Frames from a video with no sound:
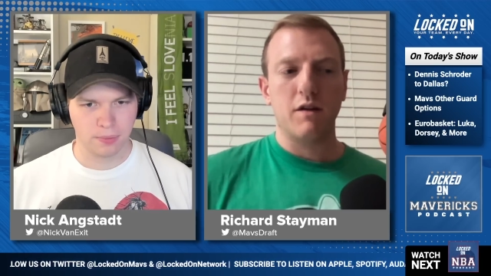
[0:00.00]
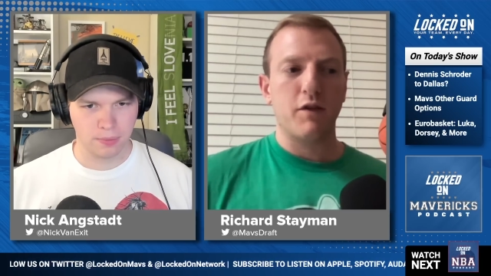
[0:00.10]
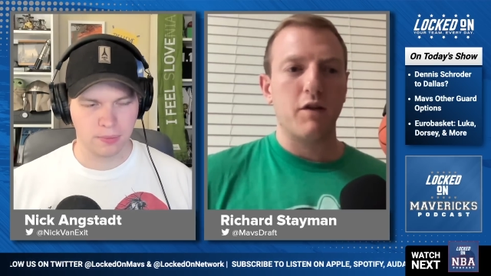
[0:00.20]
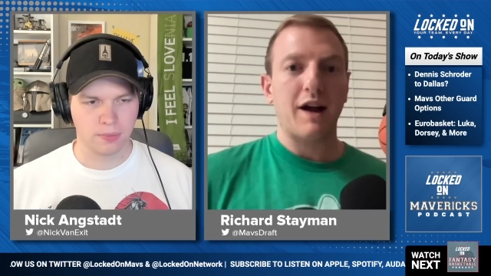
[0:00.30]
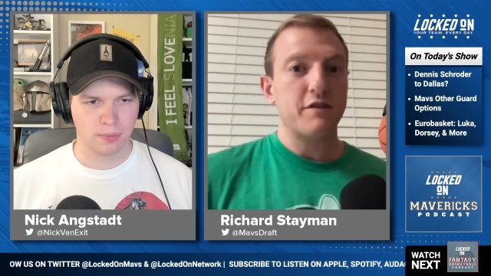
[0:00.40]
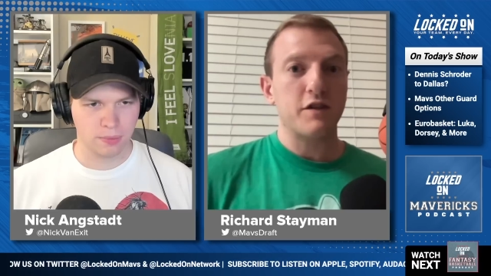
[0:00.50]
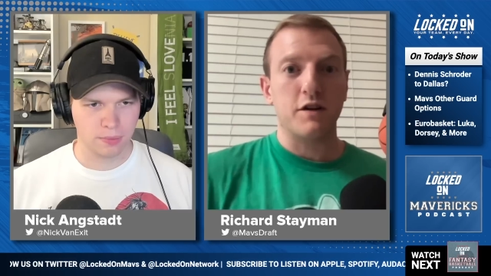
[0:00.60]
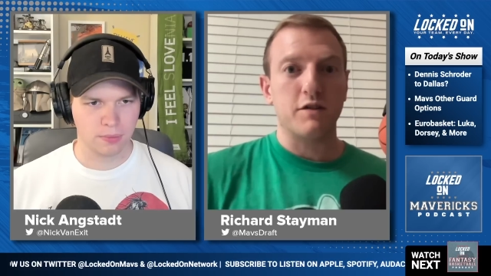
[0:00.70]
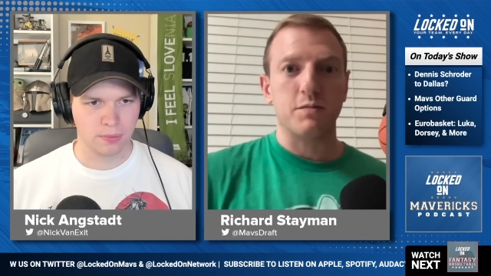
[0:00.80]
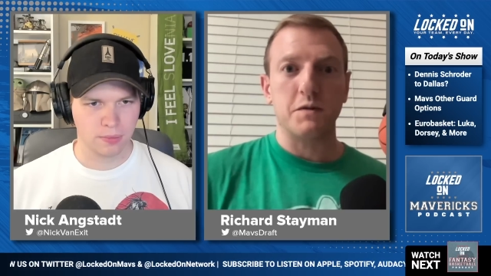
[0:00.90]
Speaker 1: uh, for the last
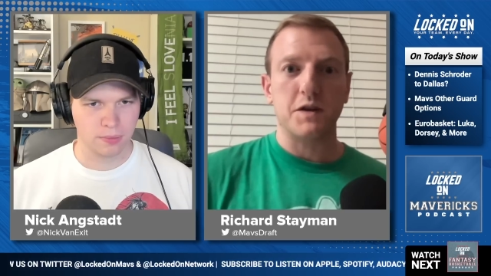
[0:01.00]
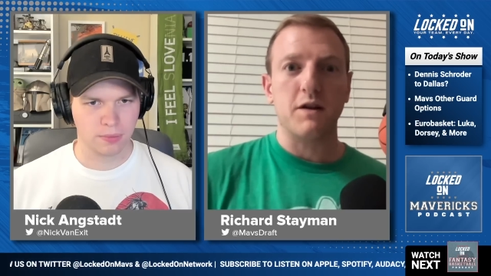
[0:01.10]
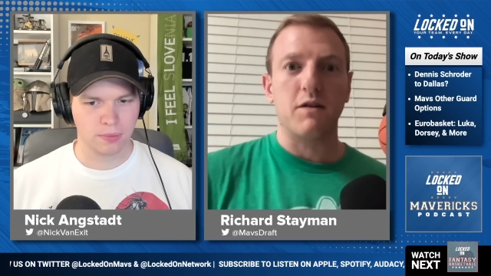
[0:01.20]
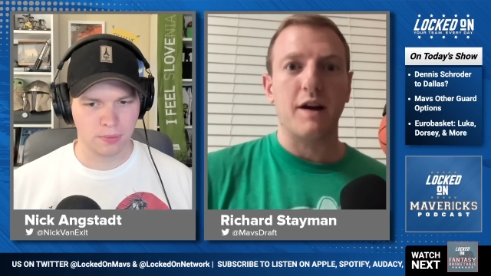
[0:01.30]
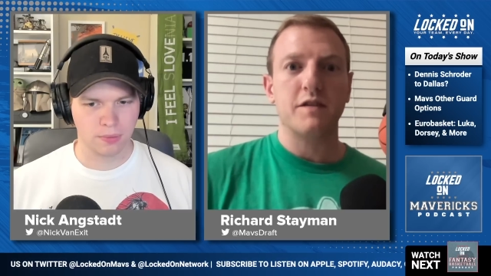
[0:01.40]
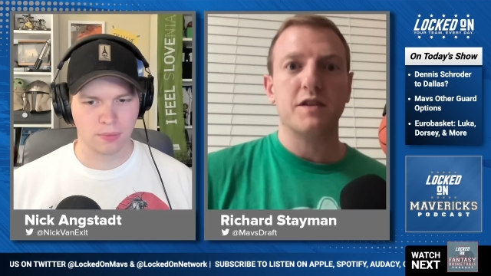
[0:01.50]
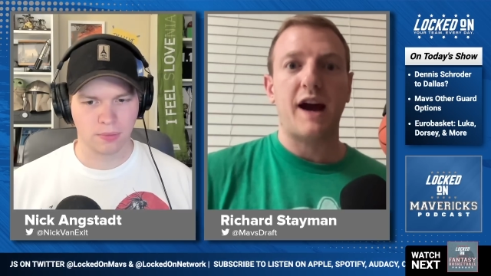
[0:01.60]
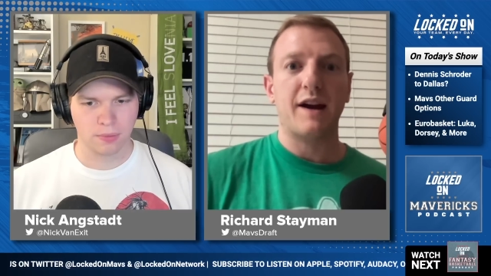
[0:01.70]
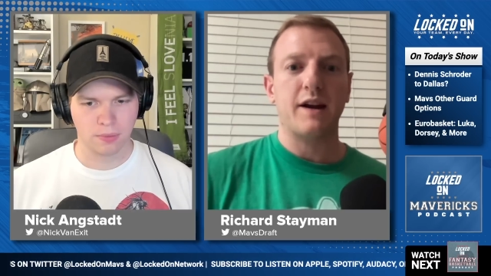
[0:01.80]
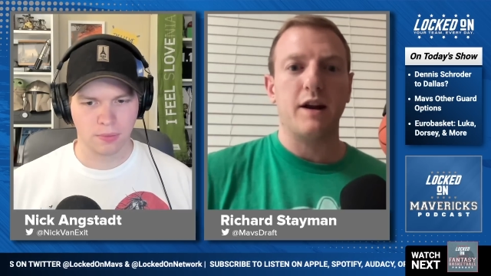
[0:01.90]
few years we've seen a lot of
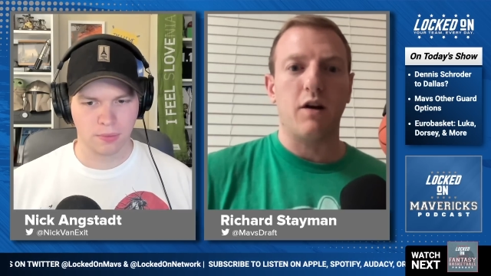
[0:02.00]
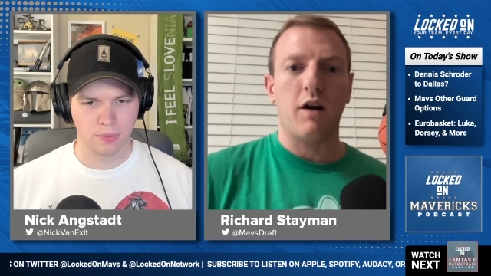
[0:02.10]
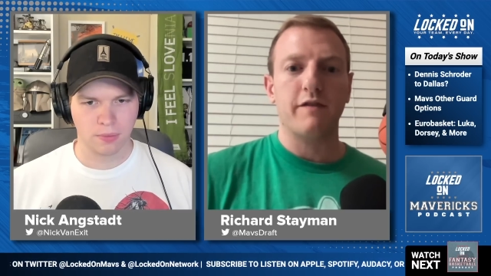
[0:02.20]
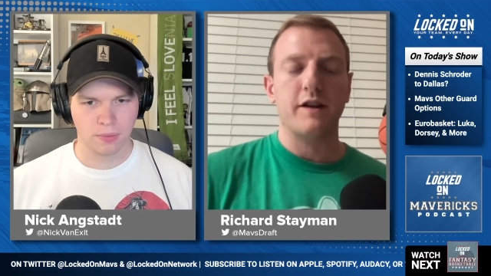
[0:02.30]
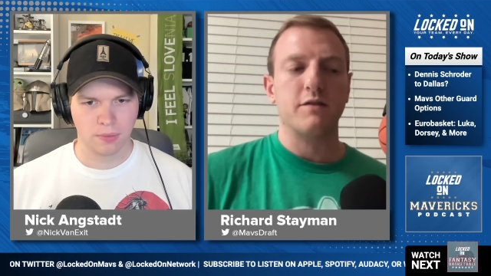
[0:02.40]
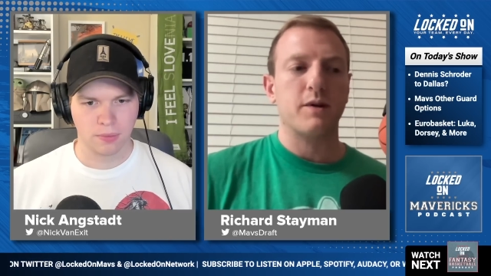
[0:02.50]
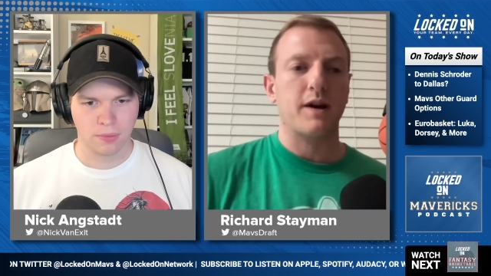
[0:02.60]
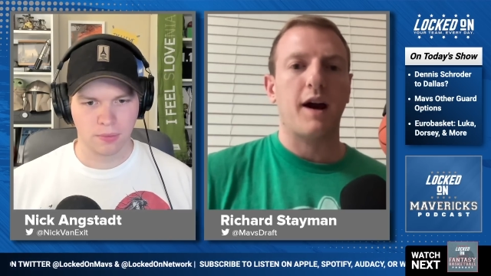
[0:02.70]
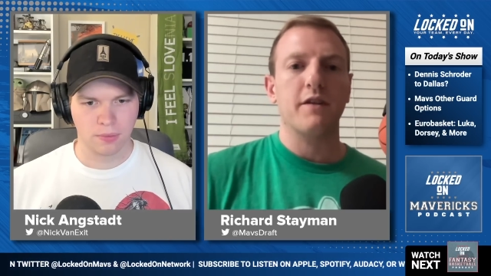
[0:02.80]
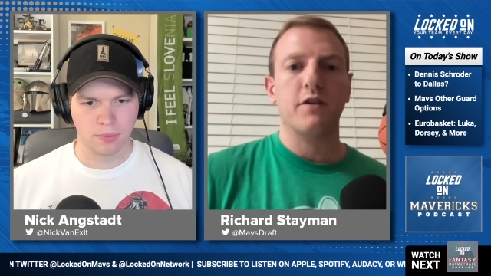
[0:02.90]
stagnated offense
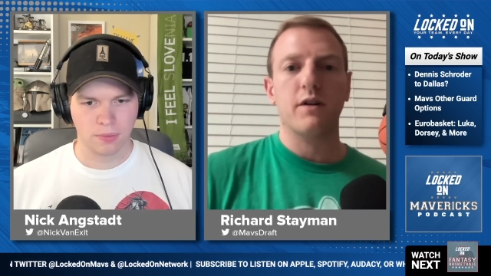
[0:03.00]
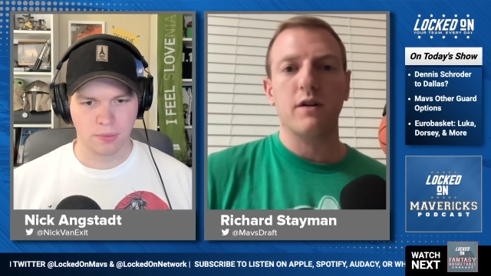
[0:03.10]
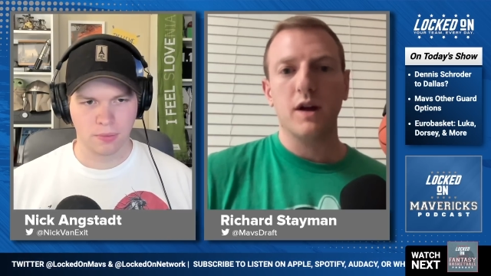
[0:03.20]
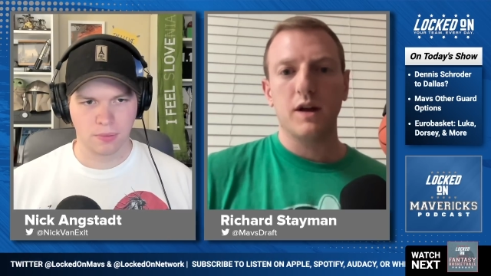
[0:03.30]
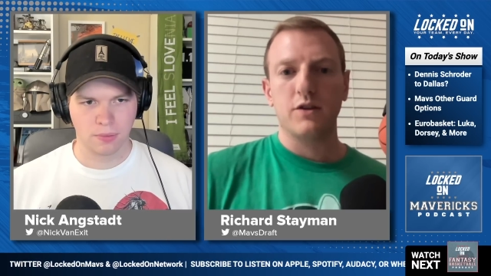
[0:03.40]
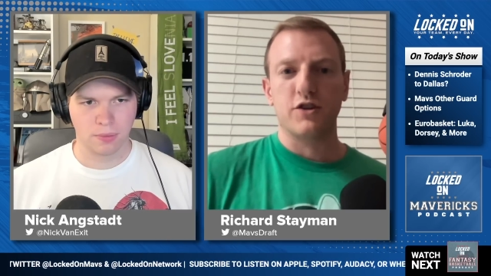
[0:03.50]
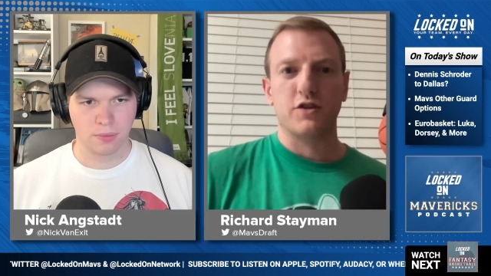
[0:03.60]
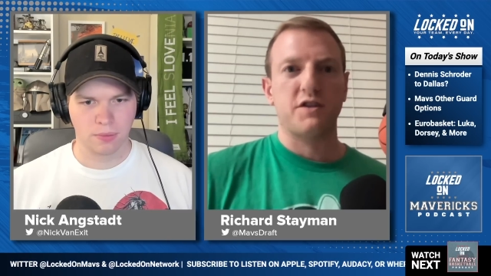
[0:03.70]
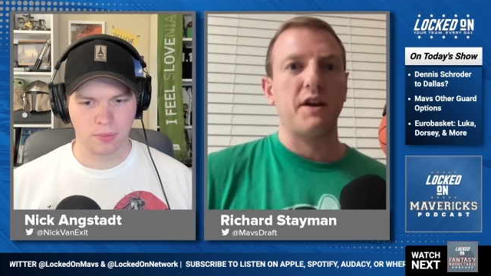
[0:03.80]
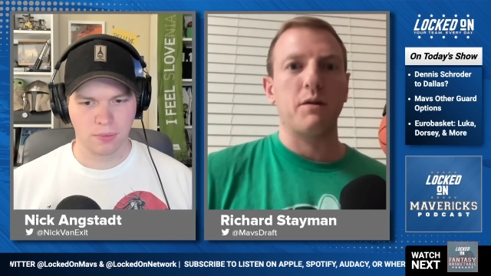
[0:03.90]
where guys are
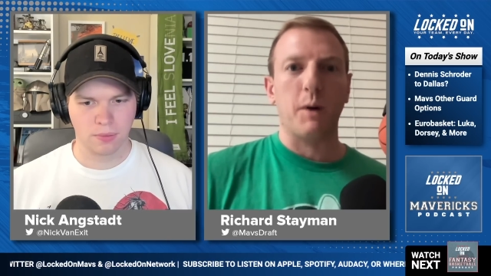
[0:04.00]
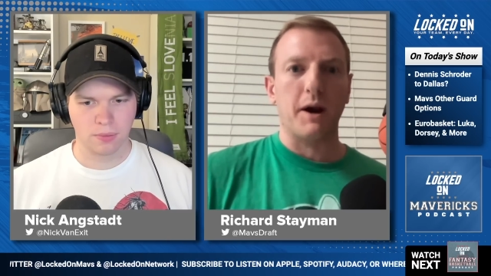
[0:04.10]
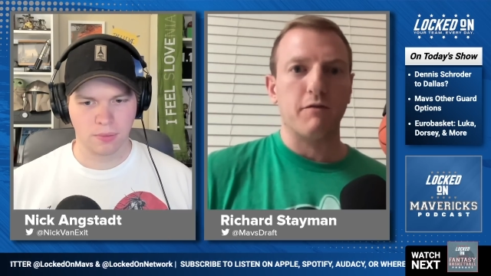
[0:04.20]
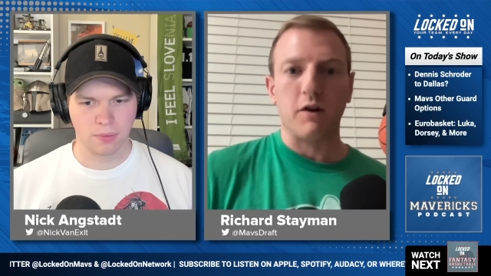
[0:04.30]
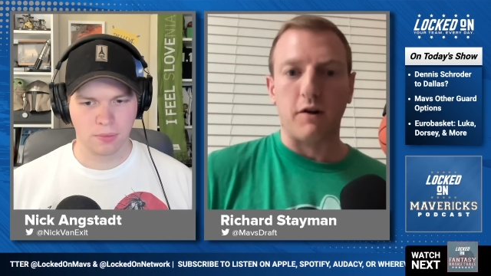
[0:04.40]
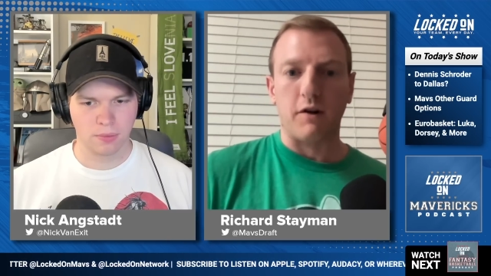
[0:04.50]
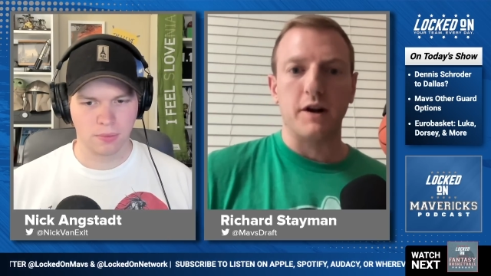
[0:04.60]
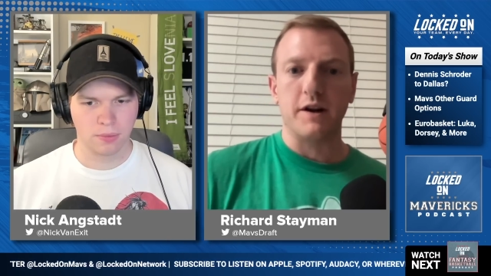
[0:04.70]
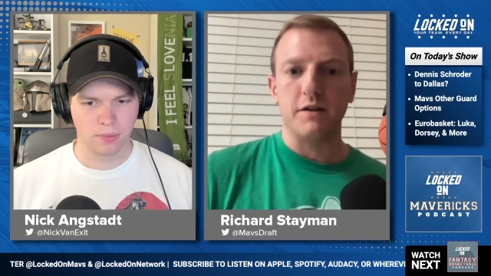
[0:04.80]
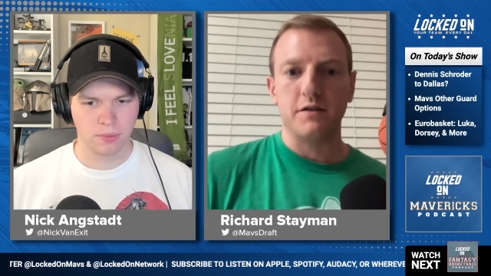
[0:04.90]
just sitting waiting for
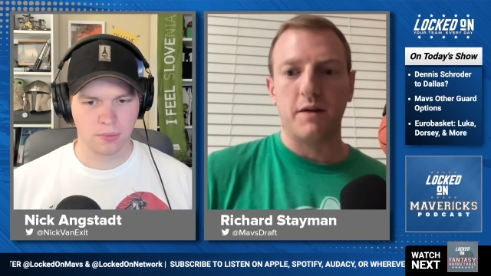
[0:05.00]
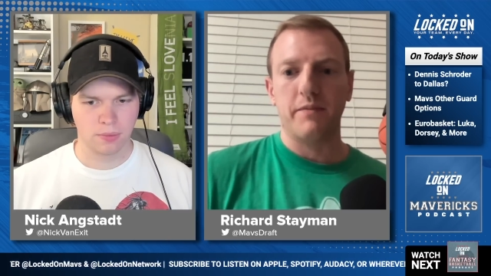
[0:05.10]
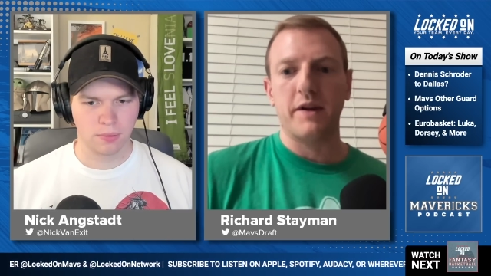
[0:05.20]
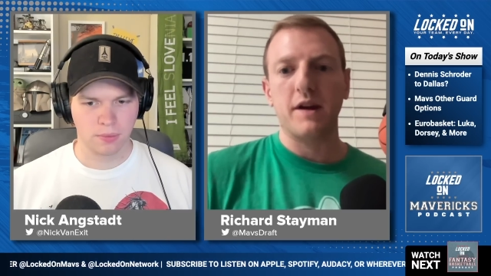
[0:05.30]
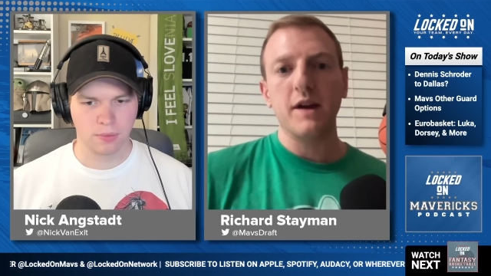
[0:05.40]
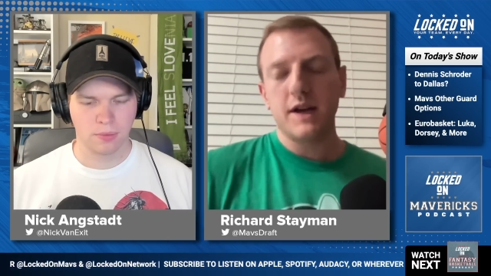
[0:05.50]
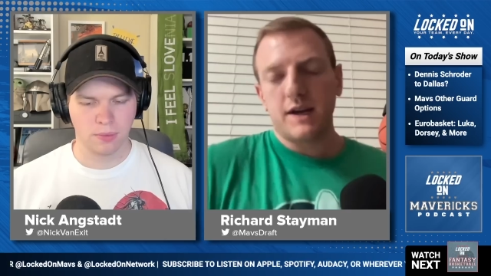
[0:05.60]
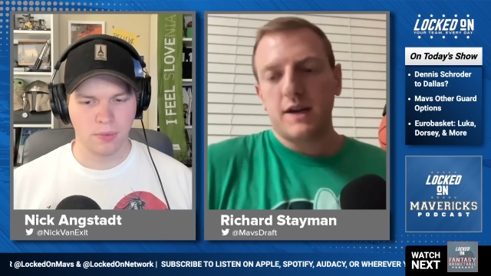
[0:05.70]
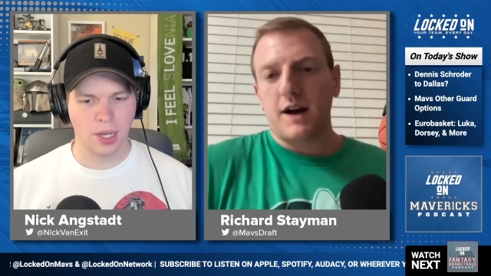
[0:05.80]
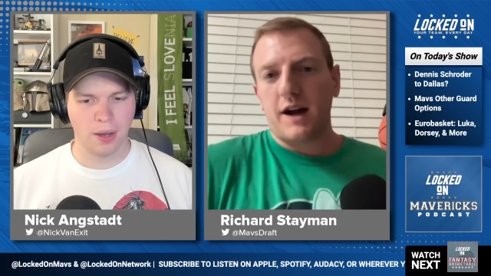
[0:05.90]
Luka to do something.
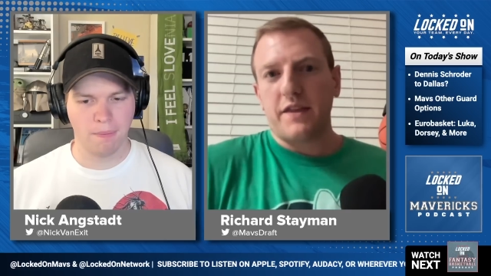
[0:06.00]
Yeah,